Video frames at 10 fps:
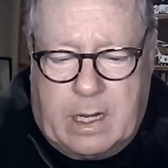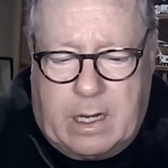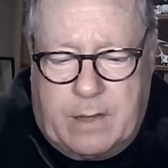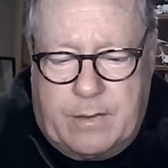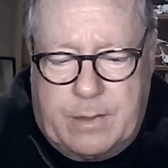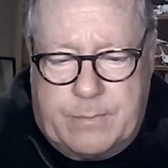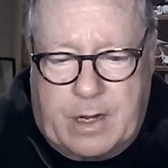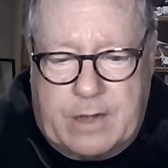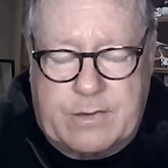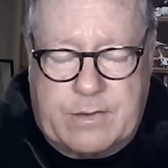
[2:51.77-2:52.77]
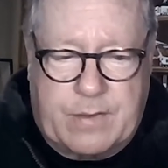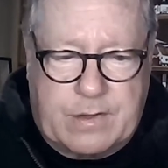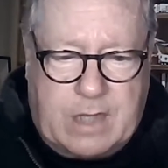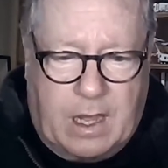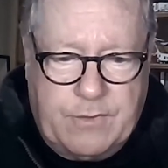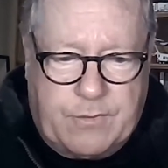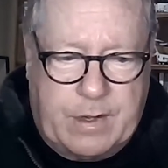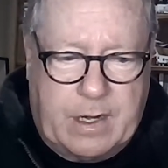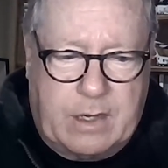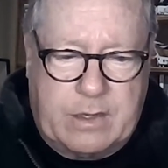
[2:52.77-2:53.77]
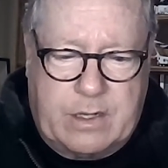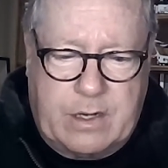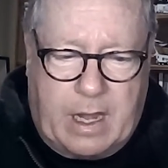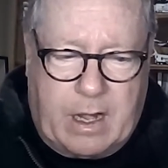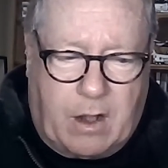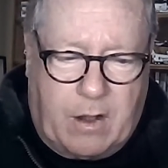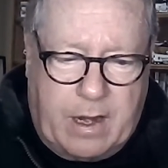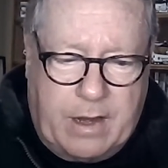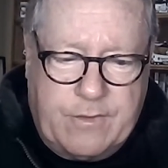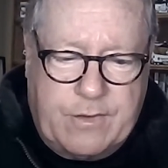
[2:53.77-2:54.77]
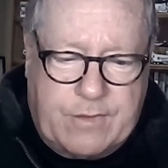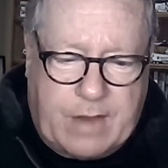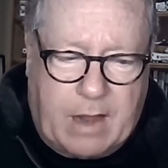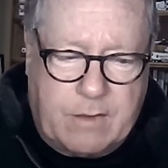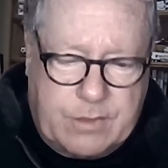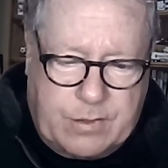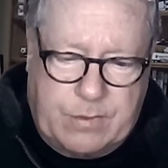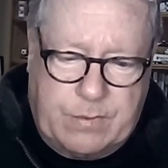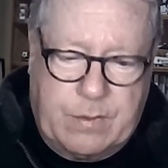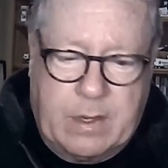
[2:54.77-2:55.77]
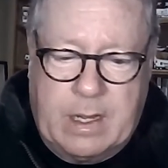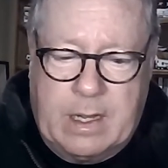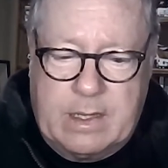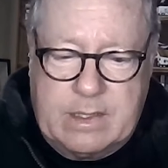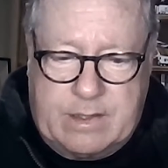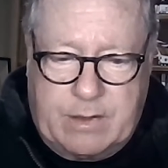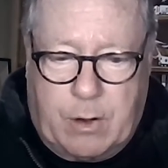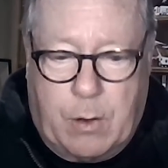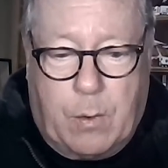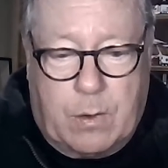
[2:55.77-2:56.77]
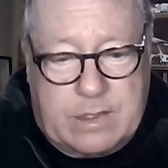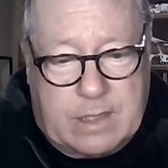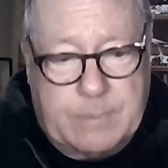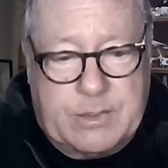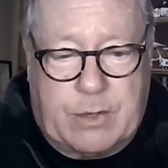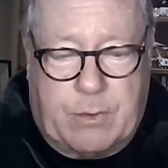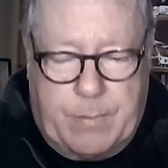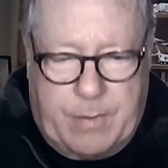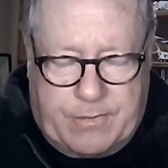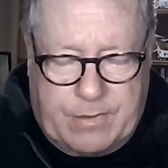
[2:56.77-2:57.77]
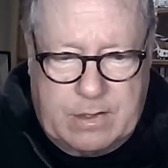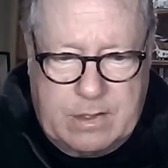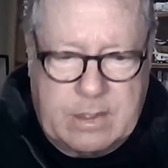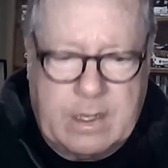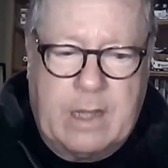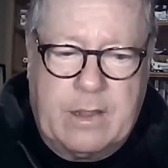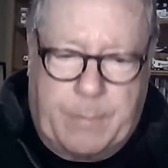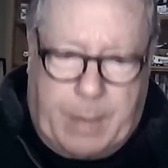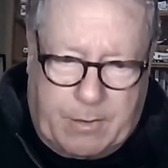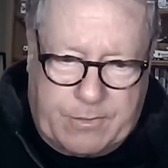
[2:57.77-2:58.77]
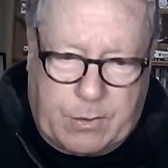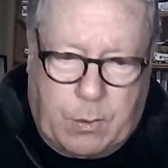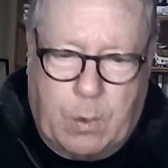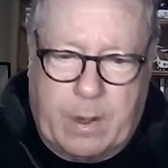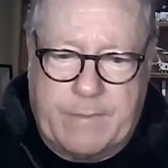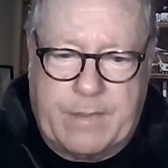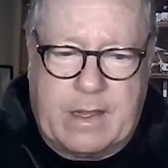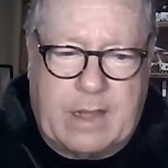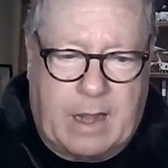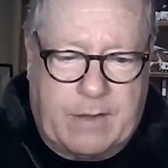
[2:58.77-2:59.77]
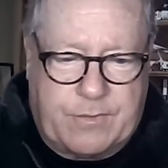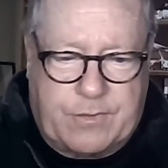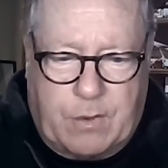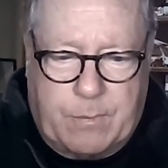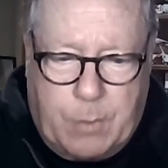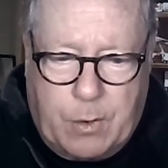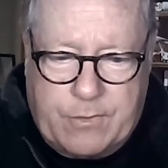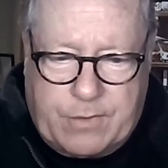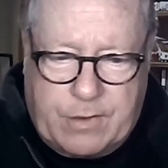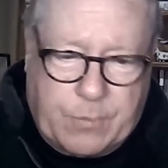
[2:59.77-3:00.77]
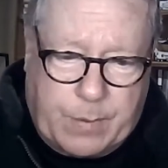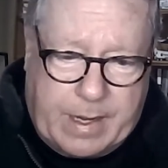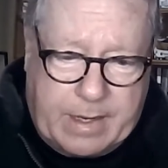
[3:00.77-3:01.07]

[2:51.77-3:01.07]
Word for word: uh, the objectives of this country, and to get our engines down to zero or sub-zero emissions. The Paris Accord, everything kind of sort of merged in twenty